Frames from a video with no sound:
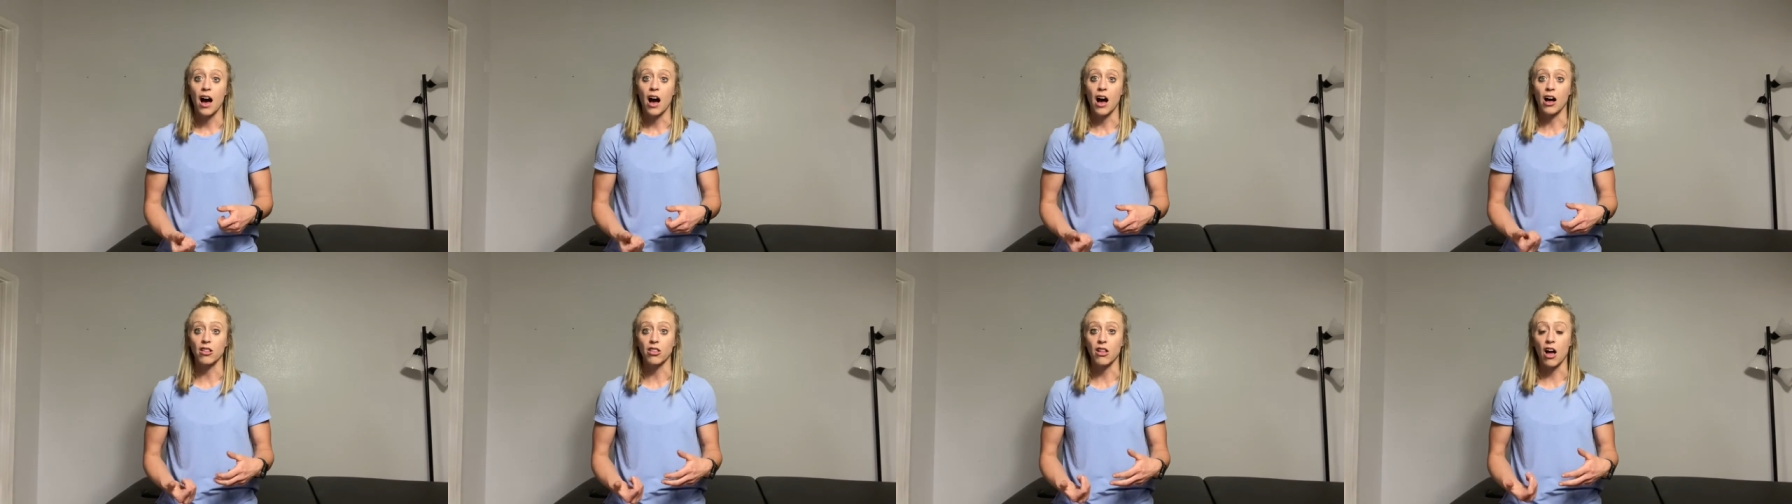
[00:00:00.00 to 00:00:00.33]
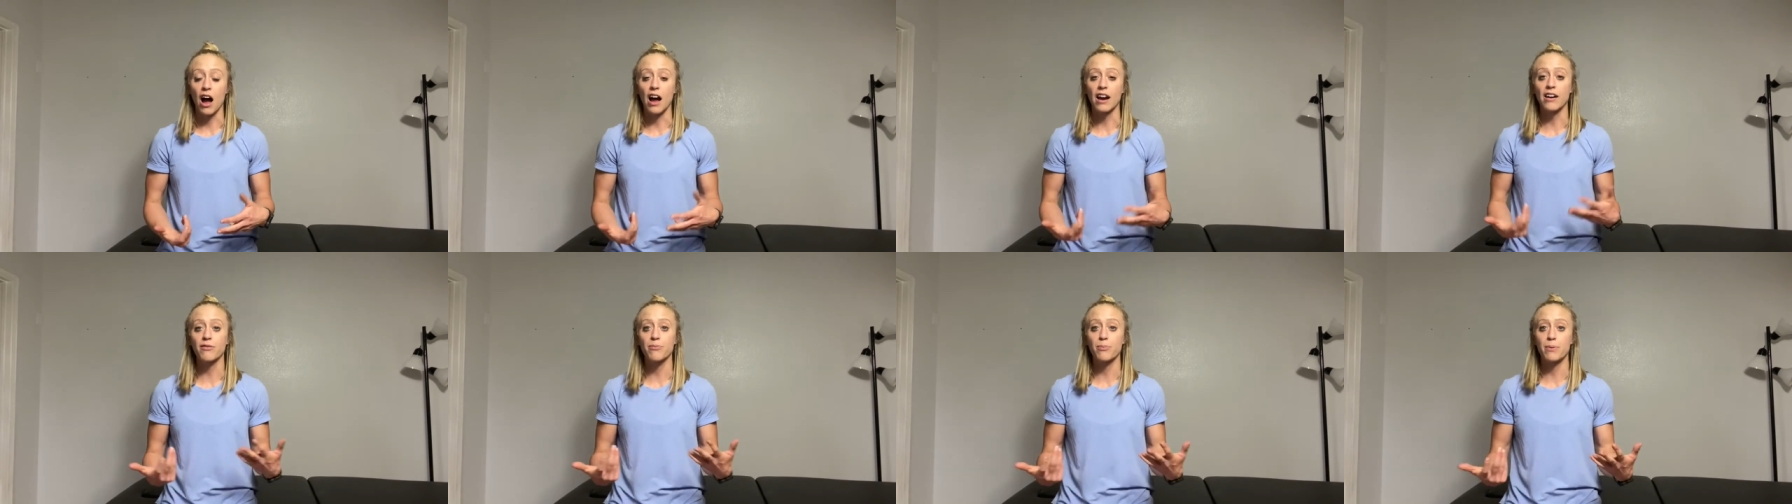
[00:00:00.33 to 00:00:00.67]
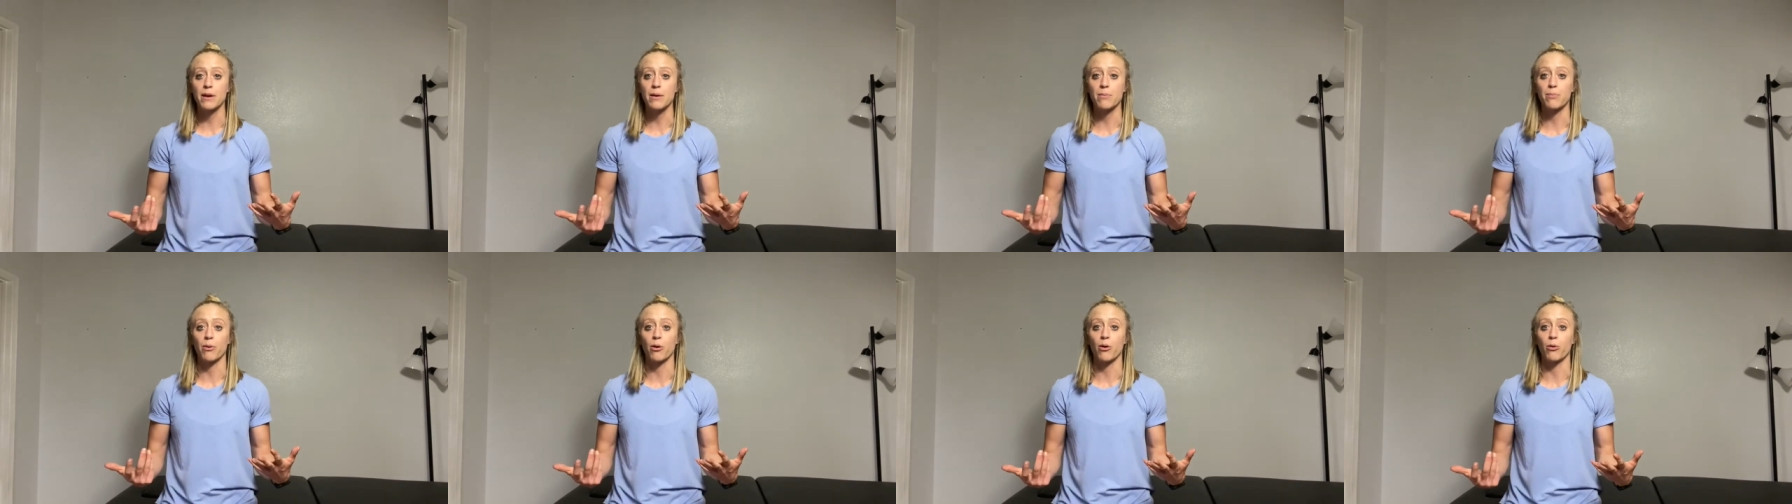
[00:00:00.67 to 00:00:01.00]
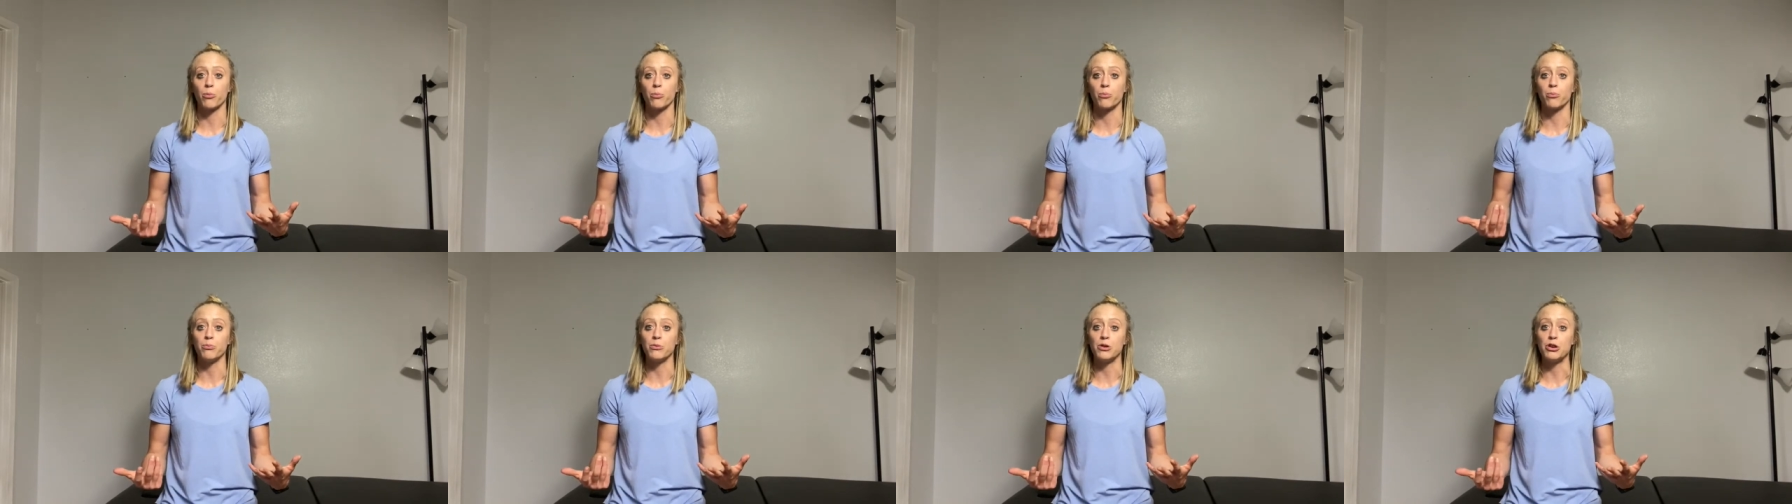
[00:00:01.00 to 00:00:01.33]
A lot of
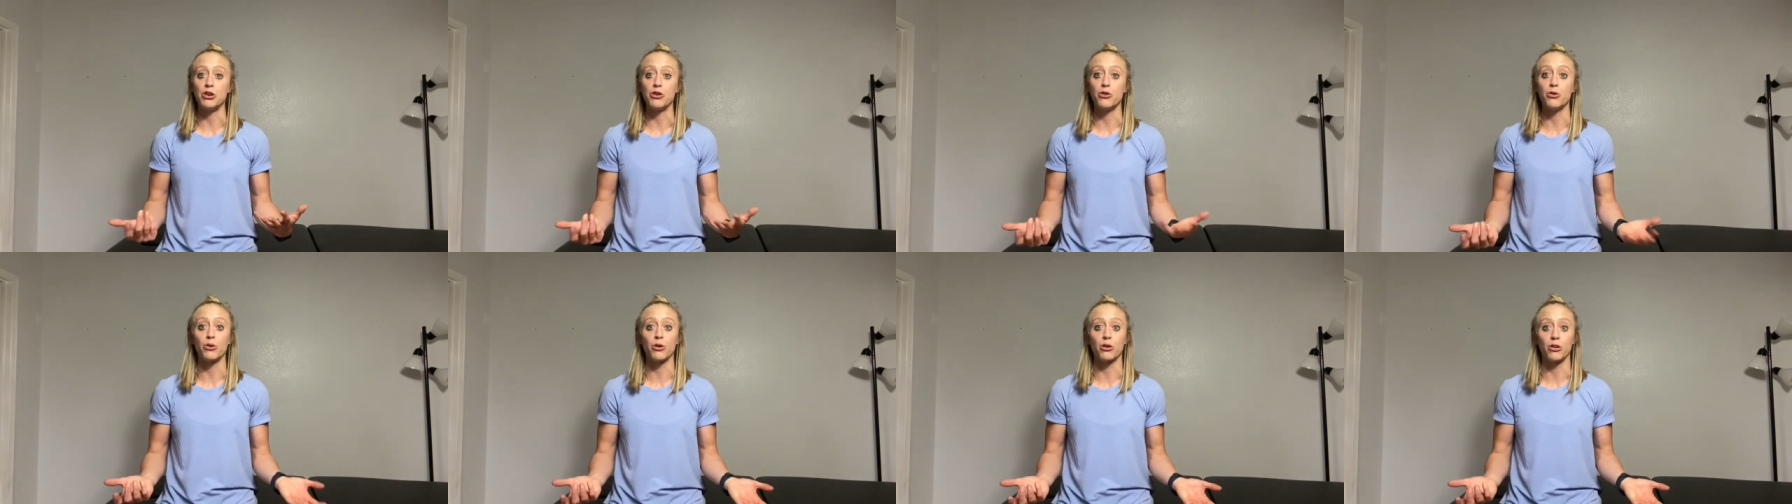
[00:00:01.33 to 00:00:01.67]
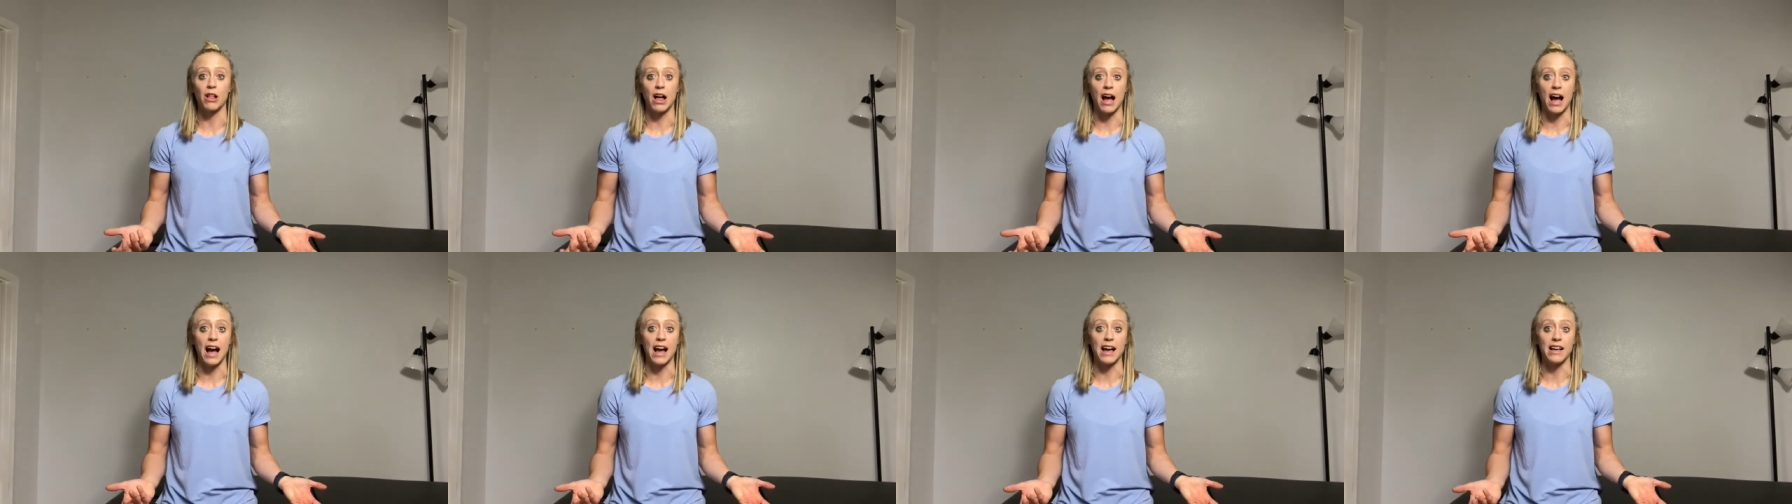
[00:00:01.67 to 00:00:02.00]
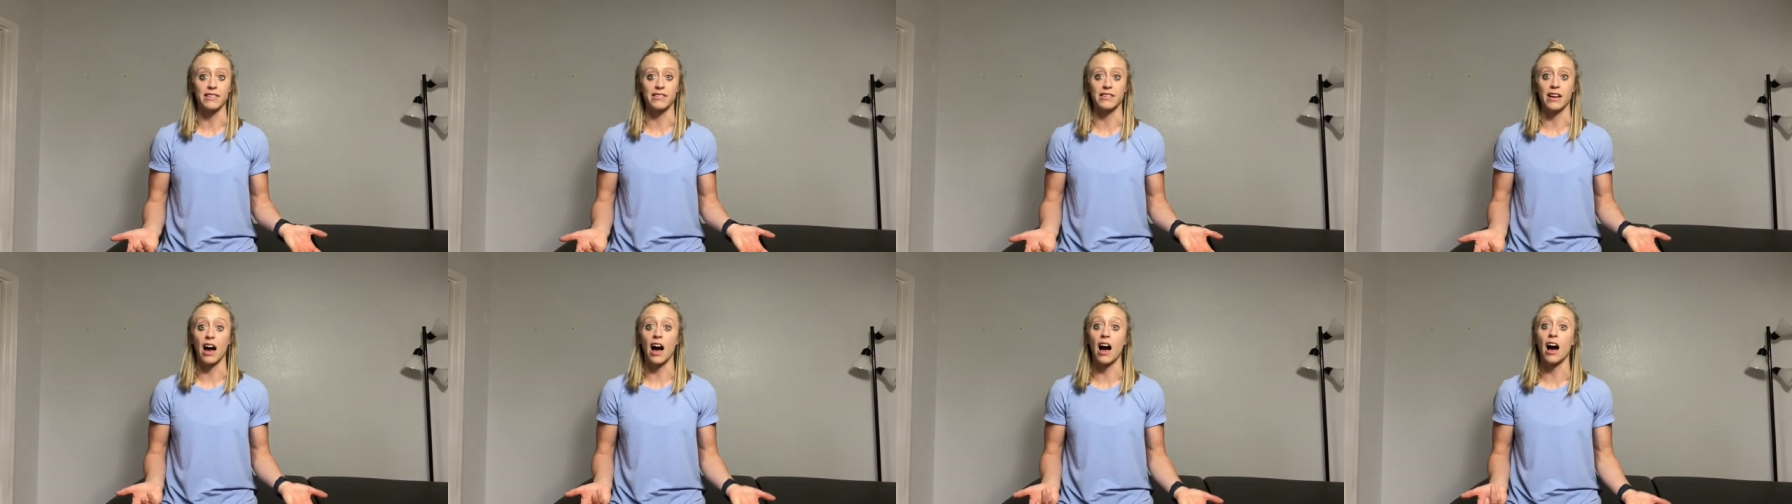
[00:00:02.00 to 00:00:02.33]
people utilize